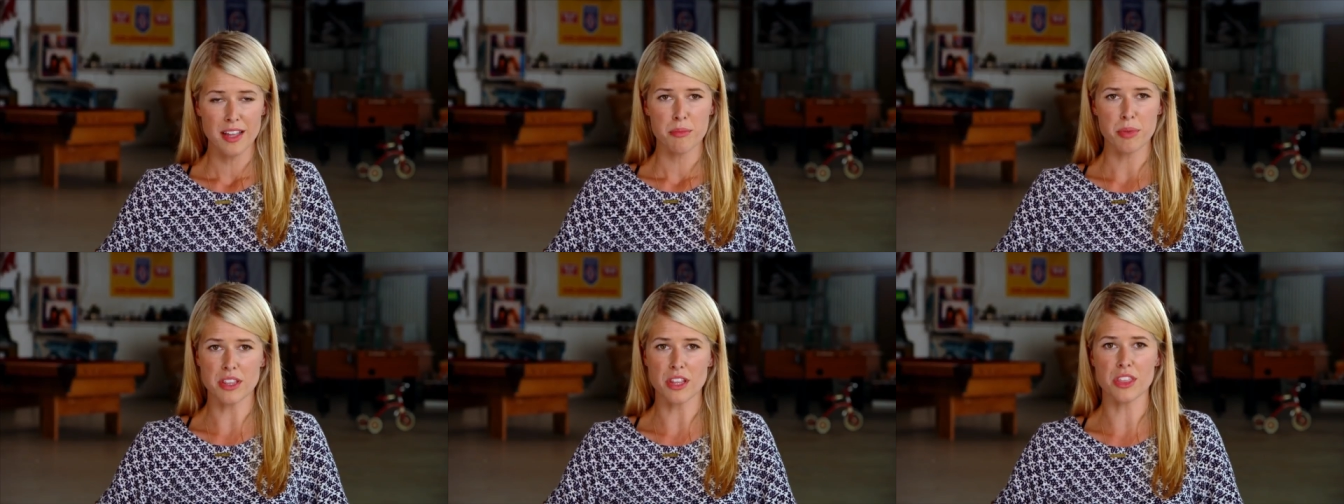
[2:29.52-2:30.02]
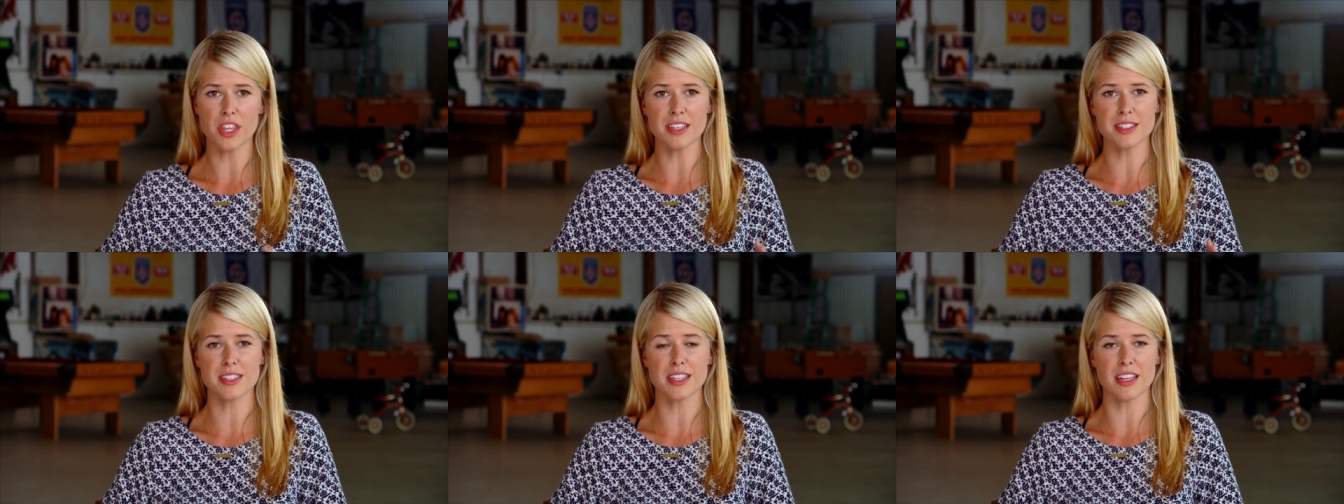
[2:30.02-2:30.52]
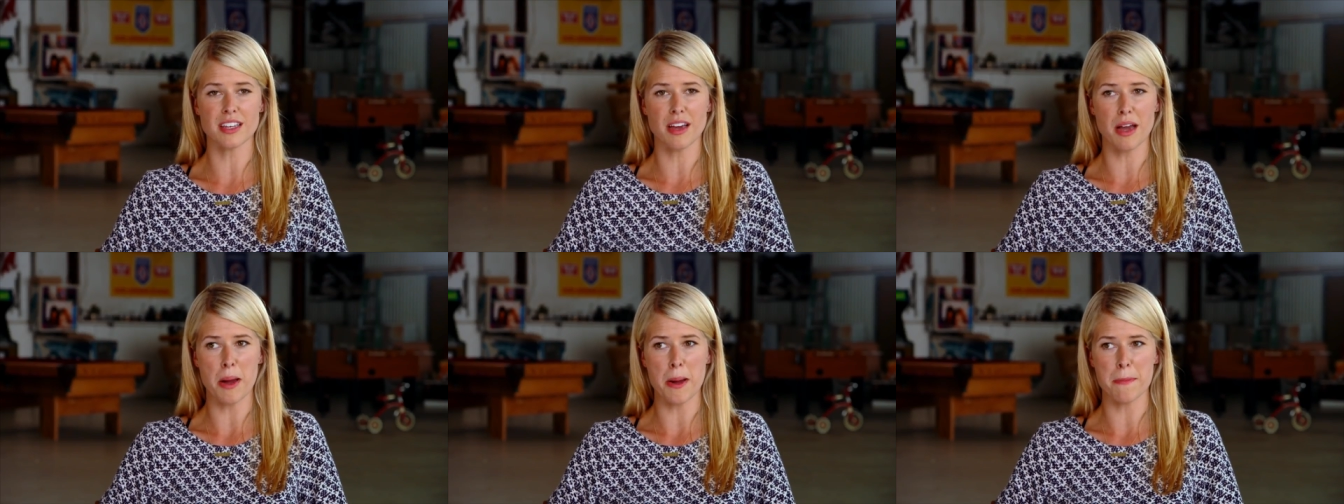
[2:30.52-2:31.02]
but the things that
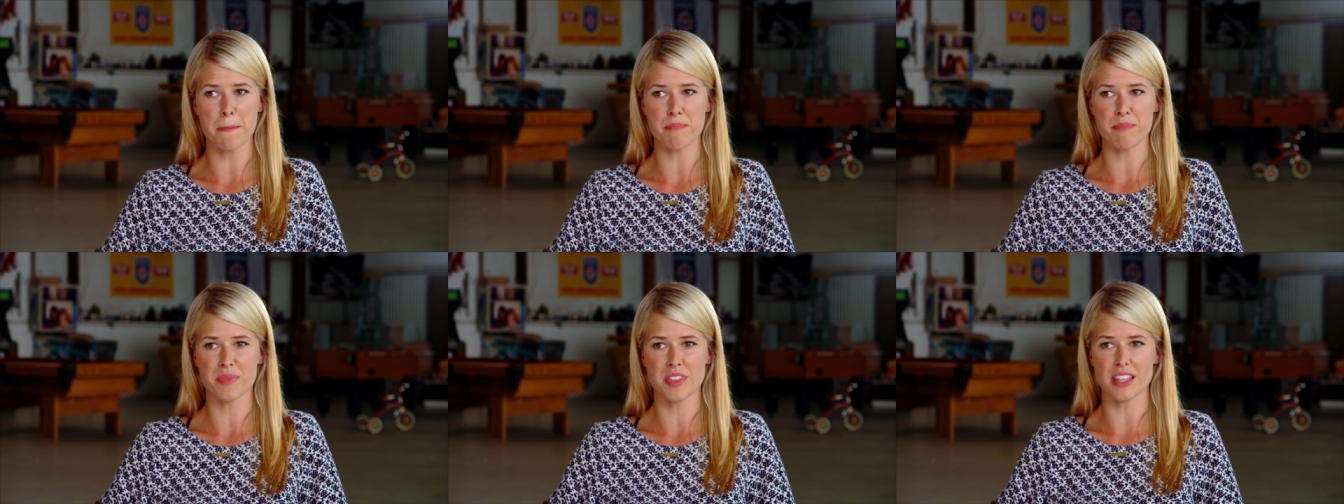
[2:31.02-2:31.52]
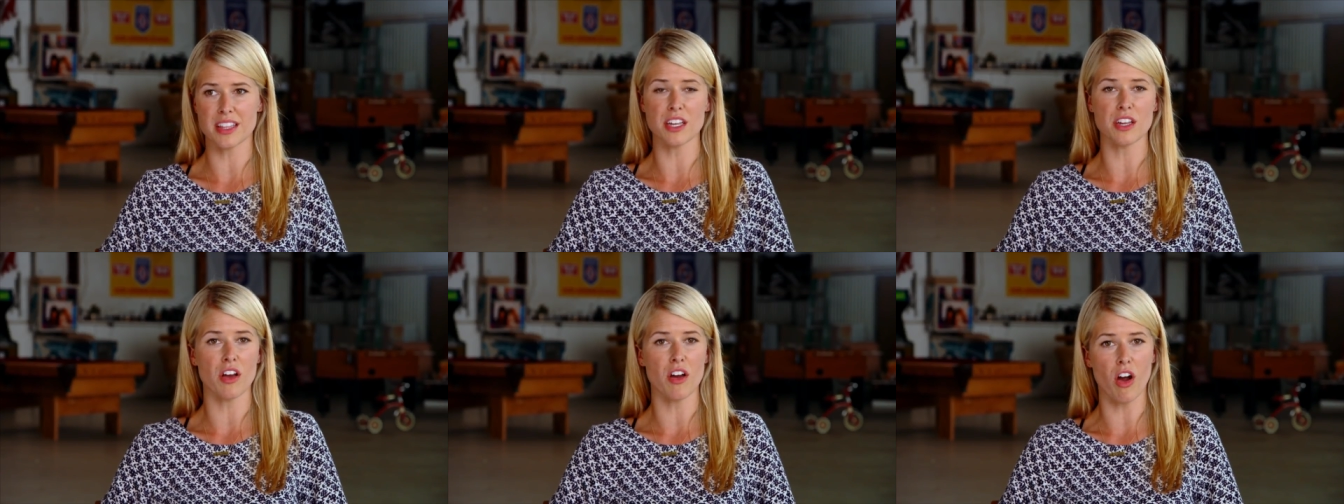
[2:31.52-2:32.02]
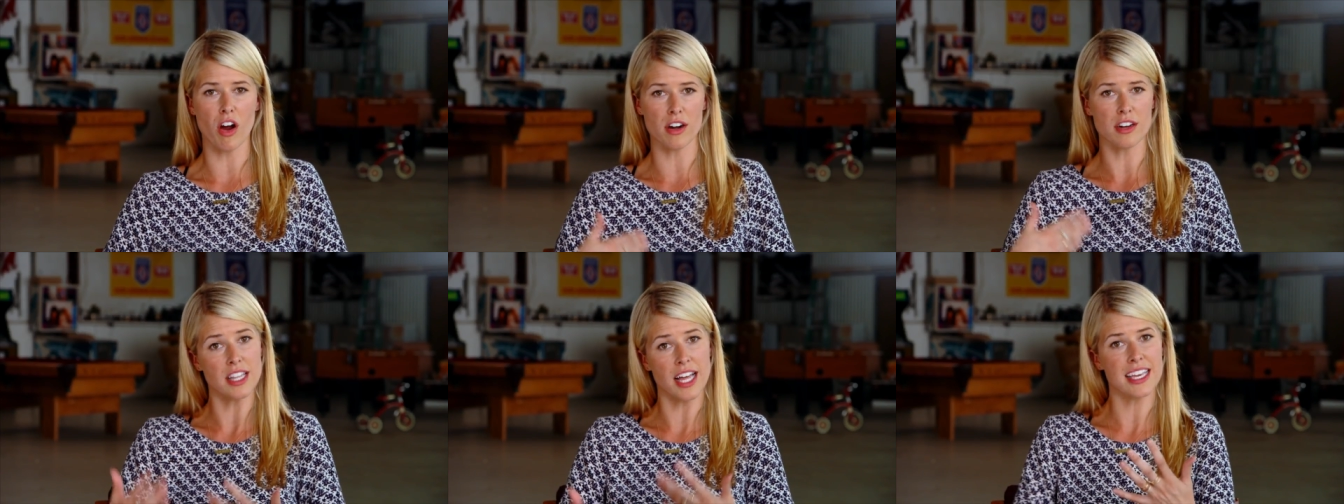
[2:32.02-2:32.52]
that they
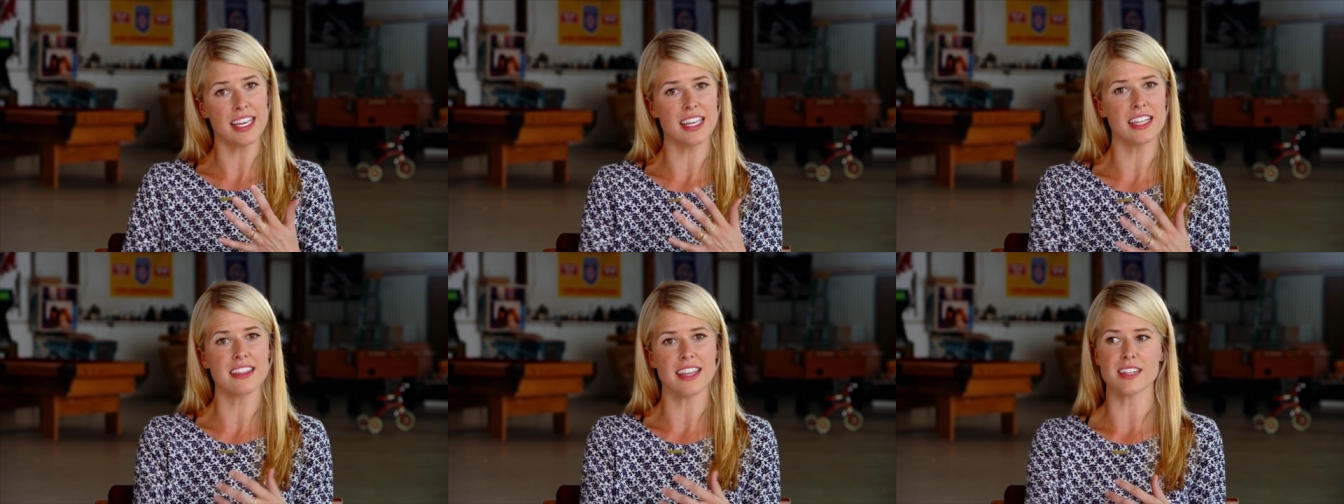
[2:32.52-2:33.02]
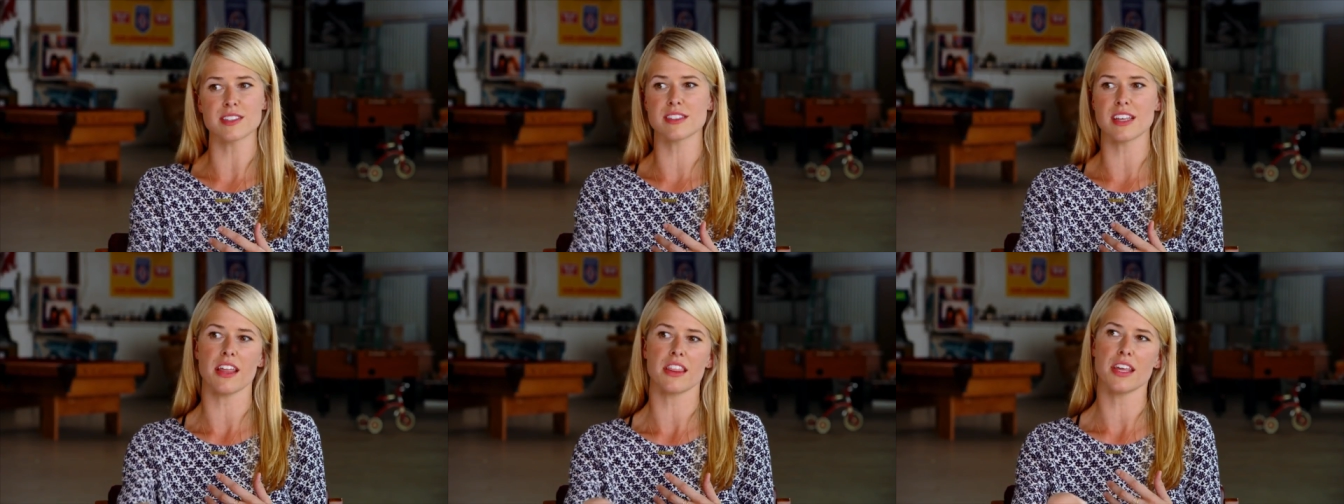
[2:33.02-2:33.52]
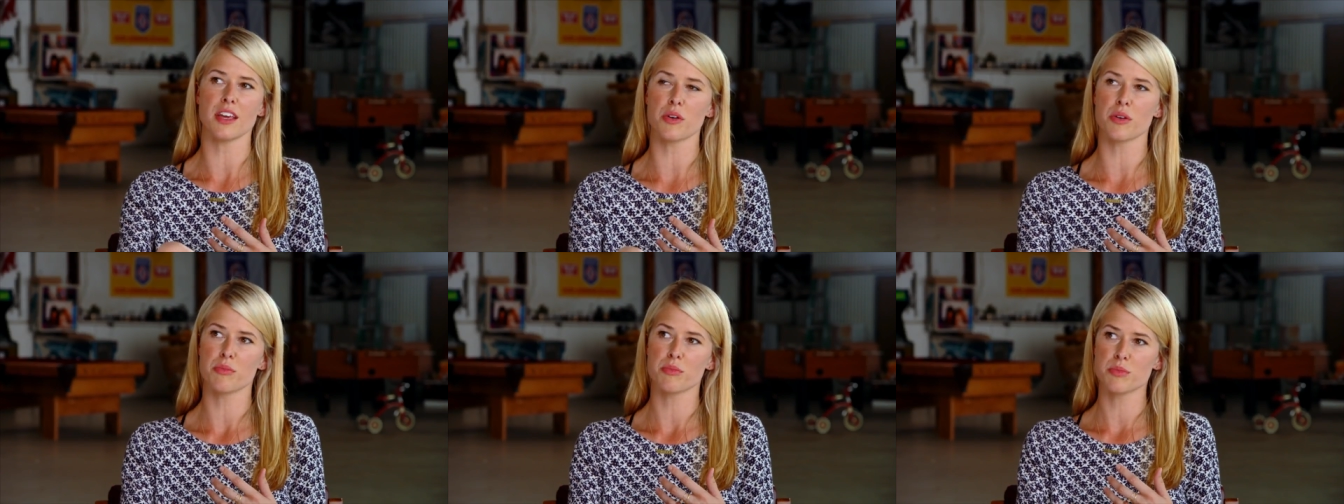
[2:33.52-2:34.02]
are alike in, that's, I
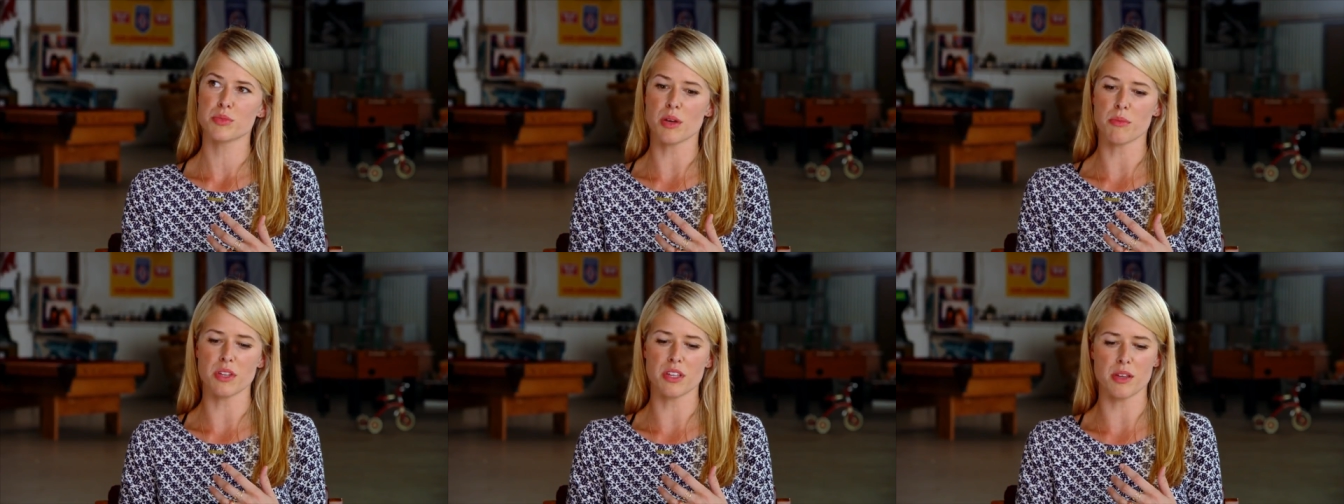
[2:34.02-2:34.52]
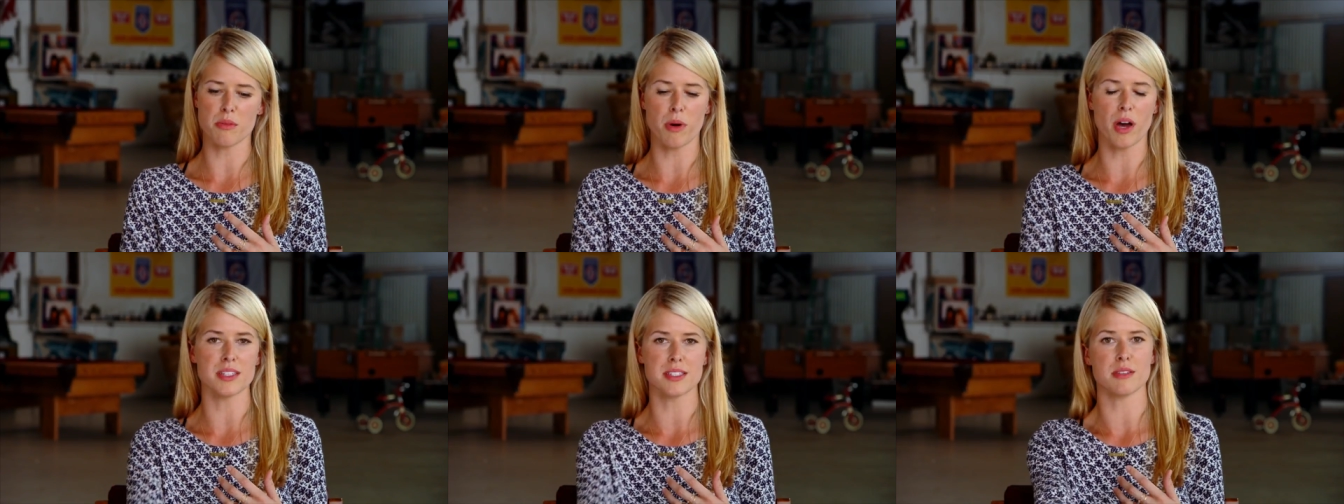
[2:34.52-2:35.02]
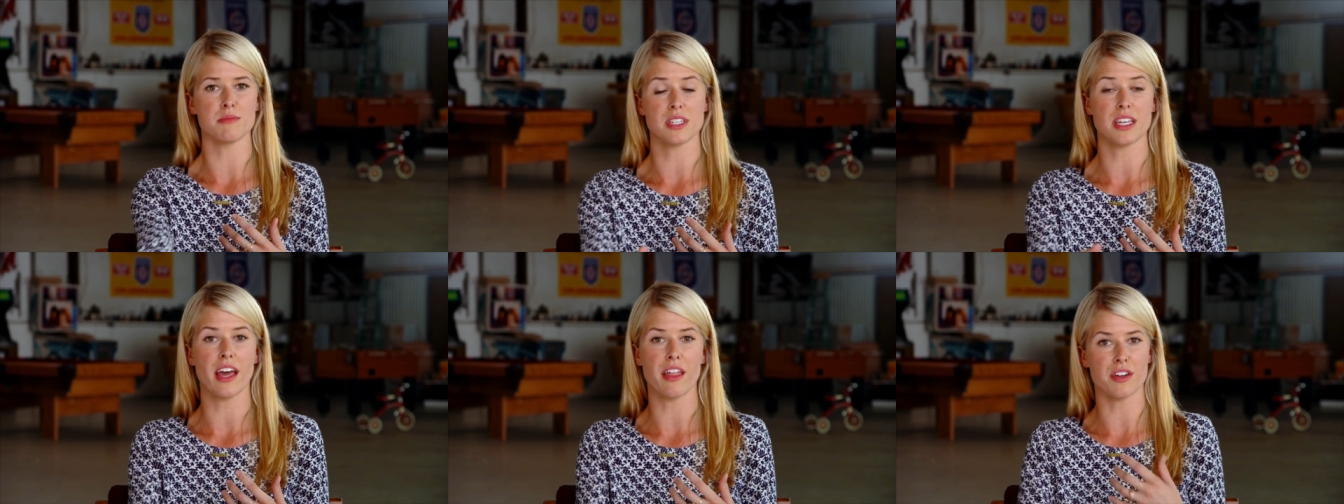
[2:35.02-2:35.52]
think, something that bonds them
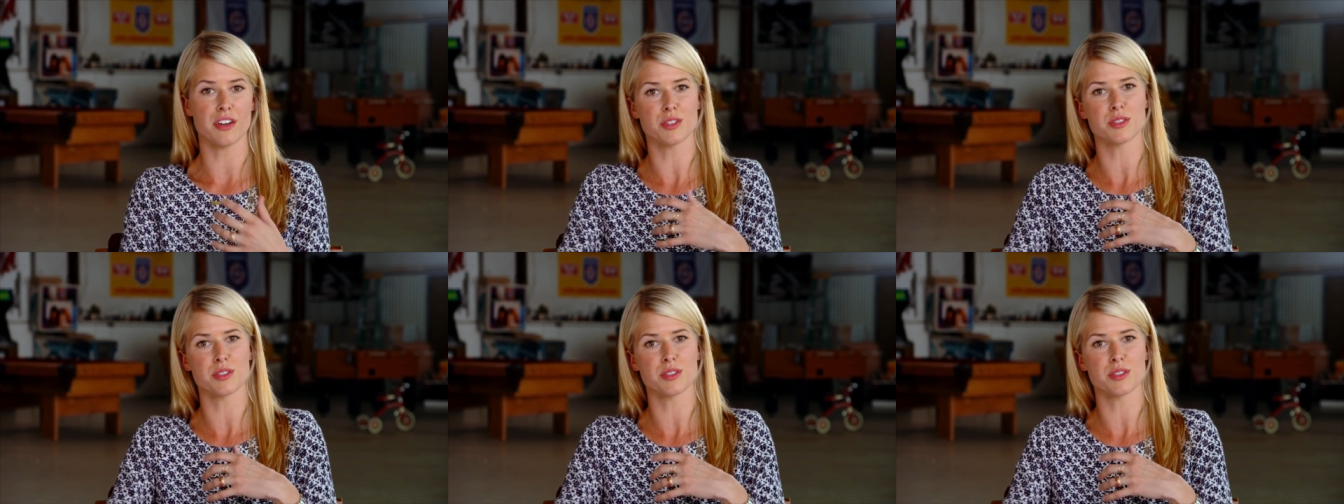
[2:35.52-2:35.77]
together.